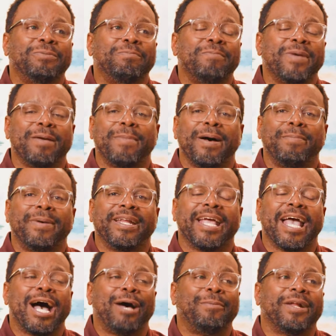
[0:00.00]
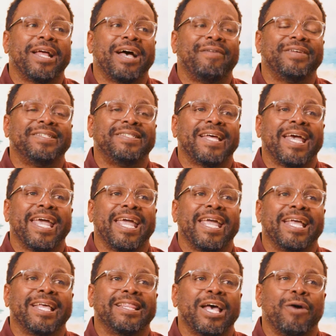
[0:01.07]
Me and my buddy Albert have a
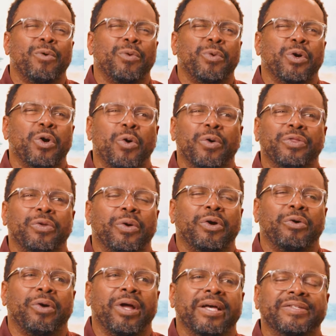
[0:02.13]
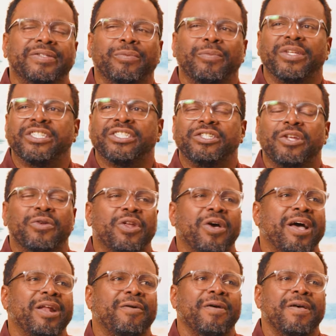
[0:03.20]
saying that when we're going through a crux and we just don't know
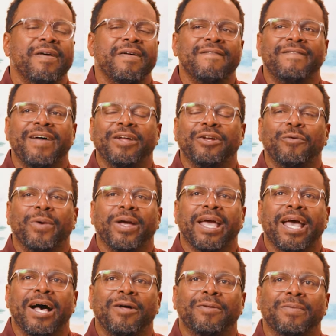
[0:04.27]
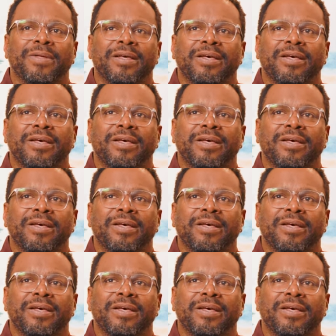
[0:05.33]
how to find our way out,